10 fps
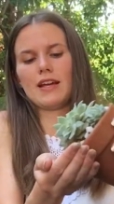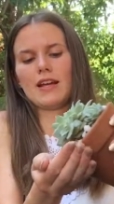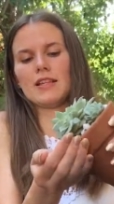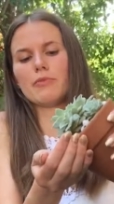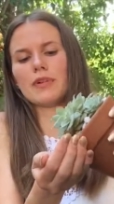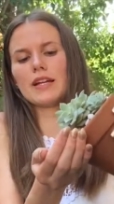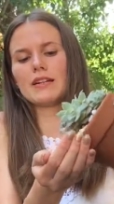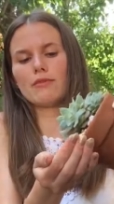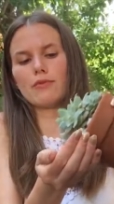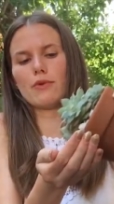and the
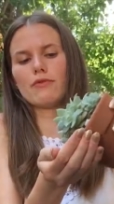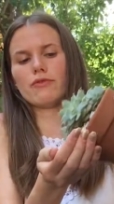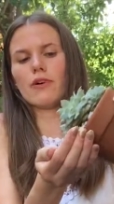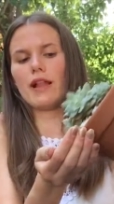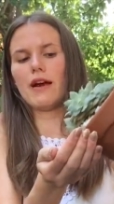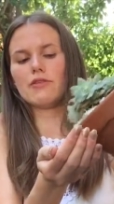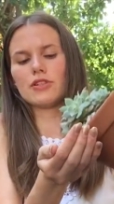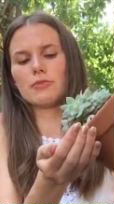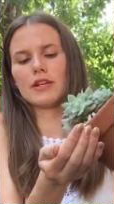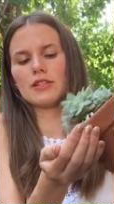plant won't fall out
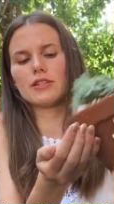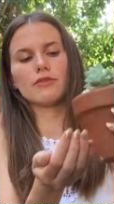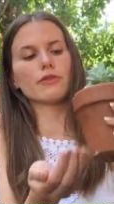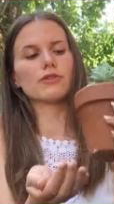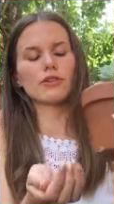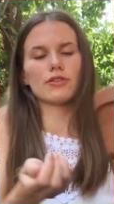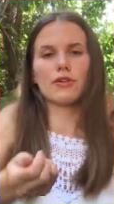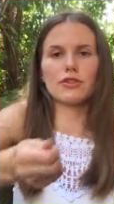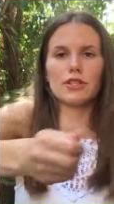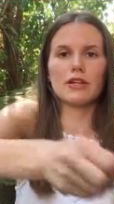just because the roots are
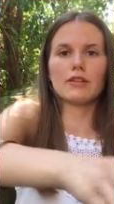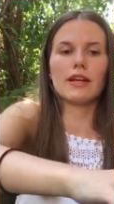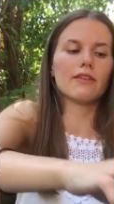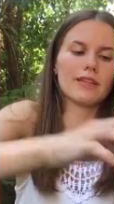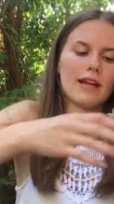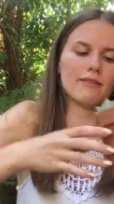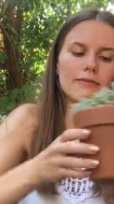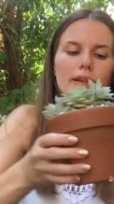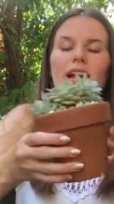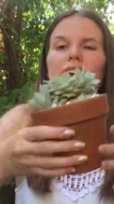so secure in there that
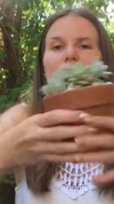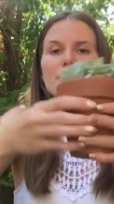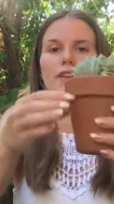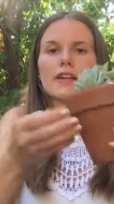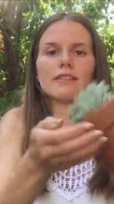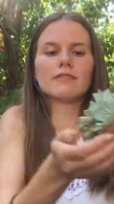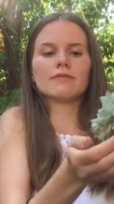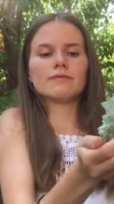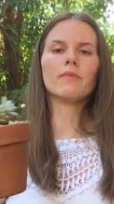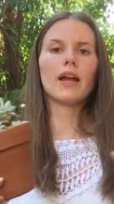it's fine.
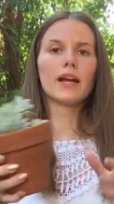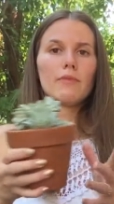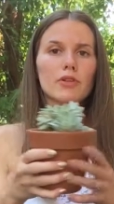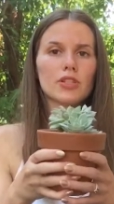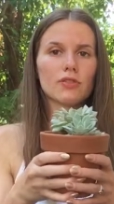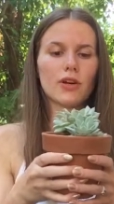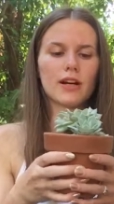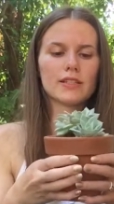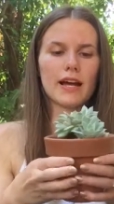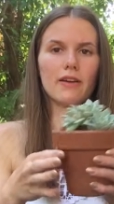I got most of the
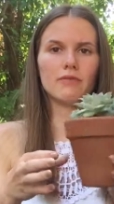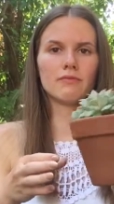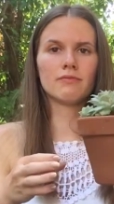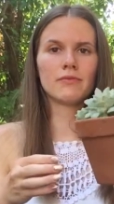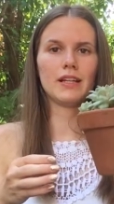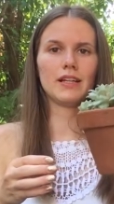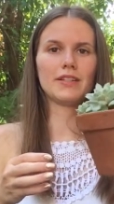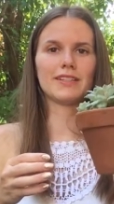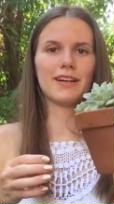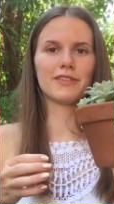rocks out,
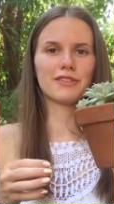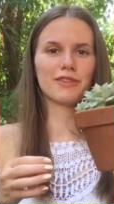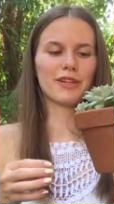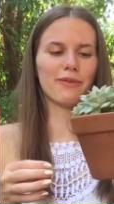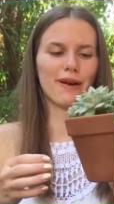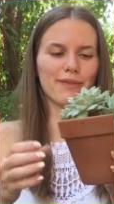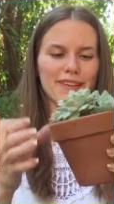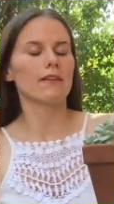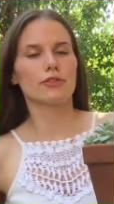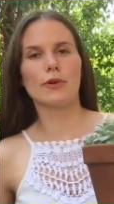so you tell it's really
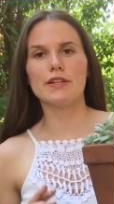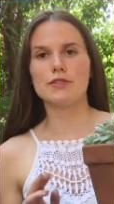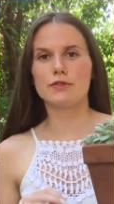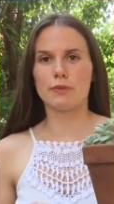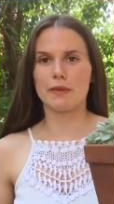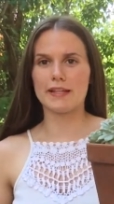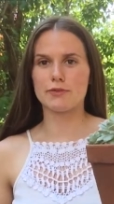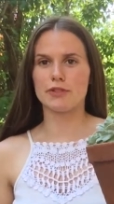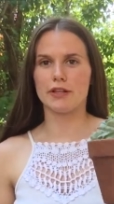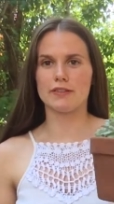wobbly. So what I do for plants
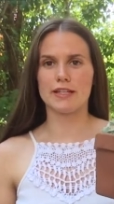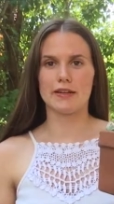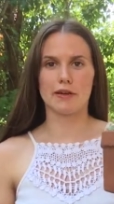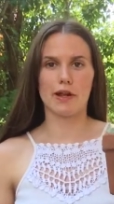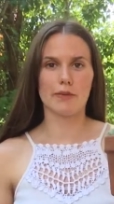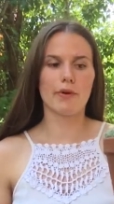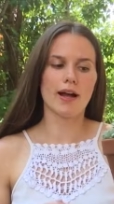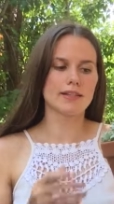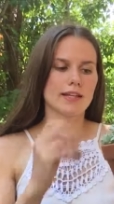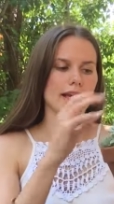when they're in terracotta
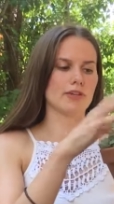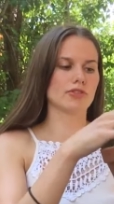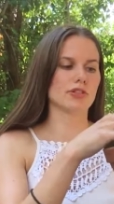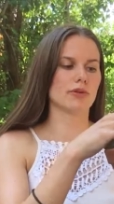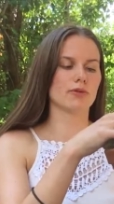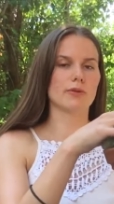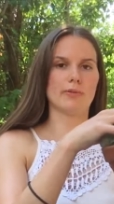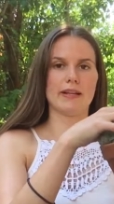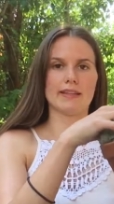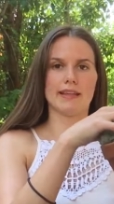pots, I usually hold the
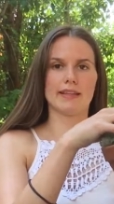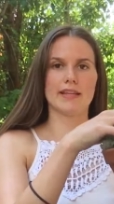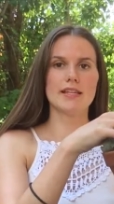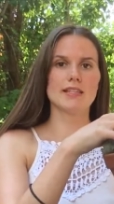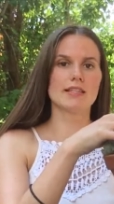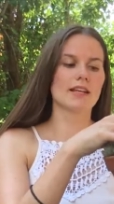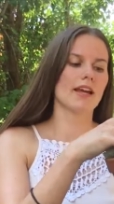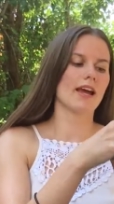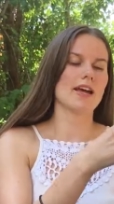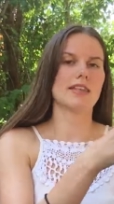plant like this,
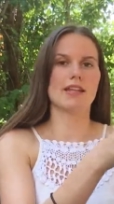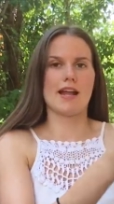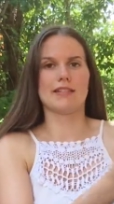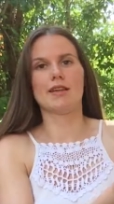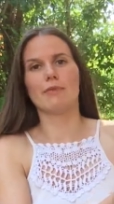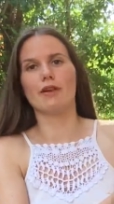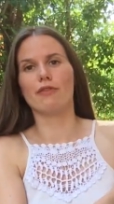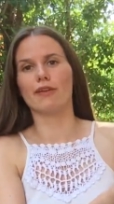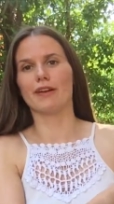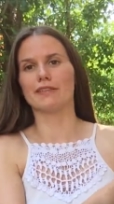and then I tip it
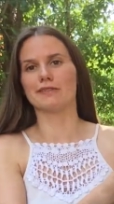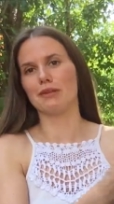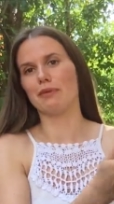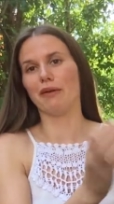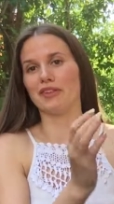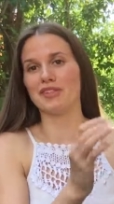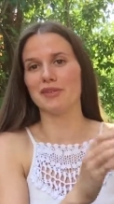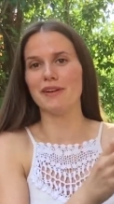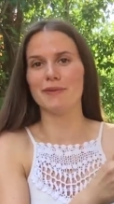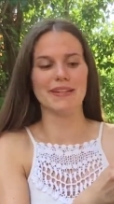over and dump out the
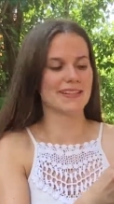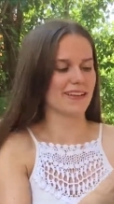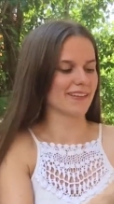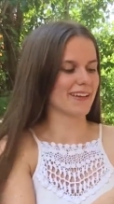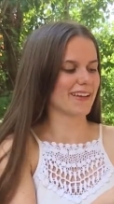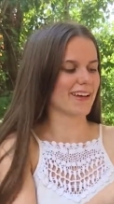soil basically.